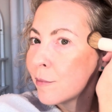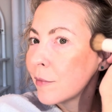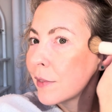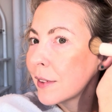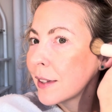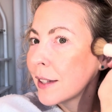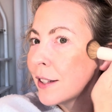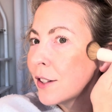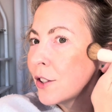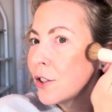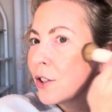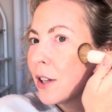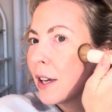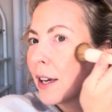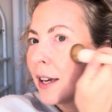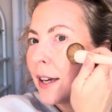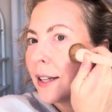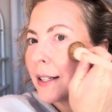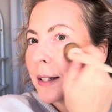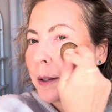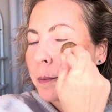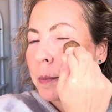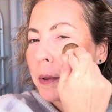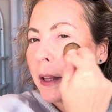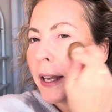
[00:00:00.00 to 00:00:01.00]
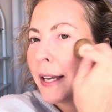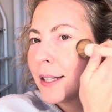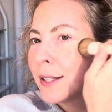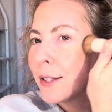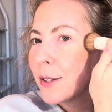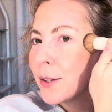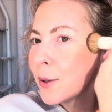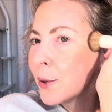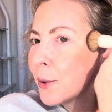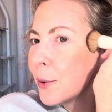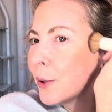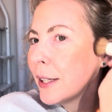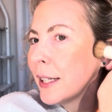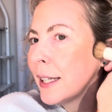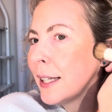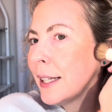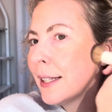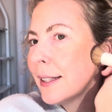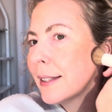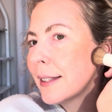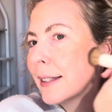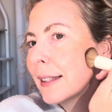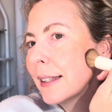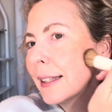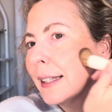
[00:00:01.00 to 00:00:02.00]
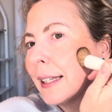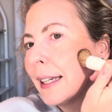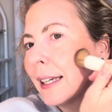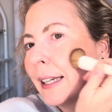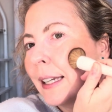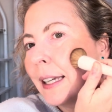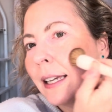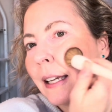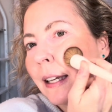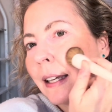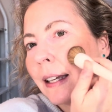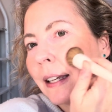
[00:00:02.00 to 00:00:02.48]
it just blends so easily.